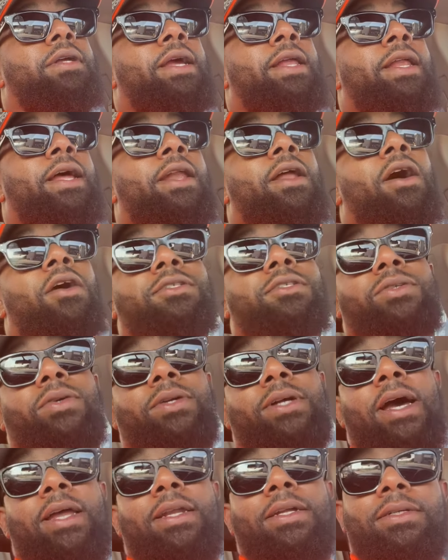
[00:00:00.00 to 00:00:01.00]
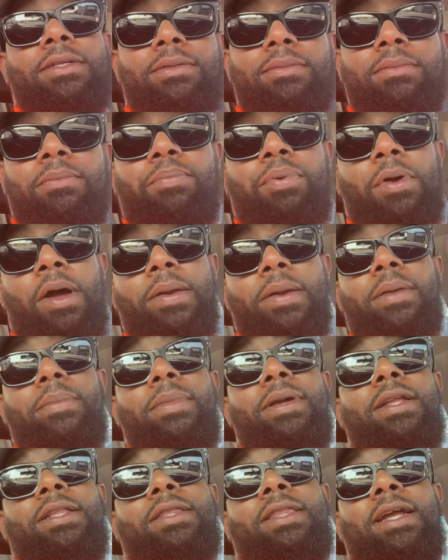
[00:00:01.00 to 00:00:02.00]
And that also kind of prompted
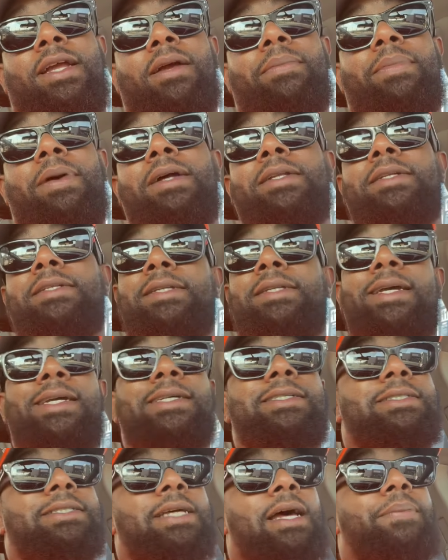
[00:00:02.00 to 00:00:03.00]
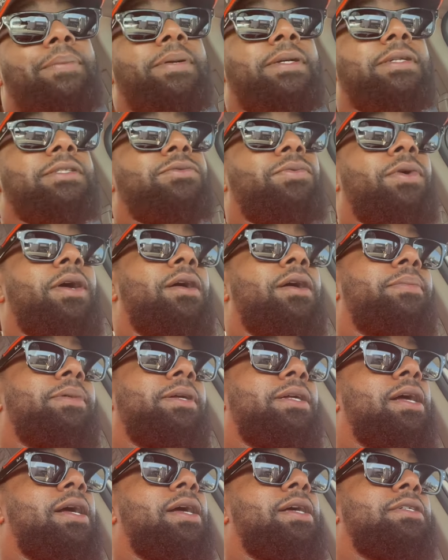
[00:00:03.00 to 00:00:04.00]
me to think about today's topic as well,
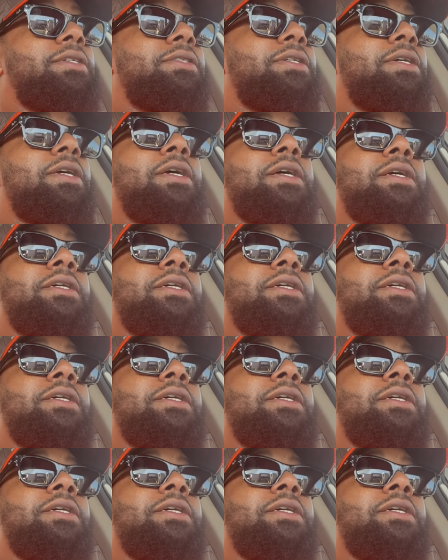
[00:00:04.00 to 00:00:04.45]
because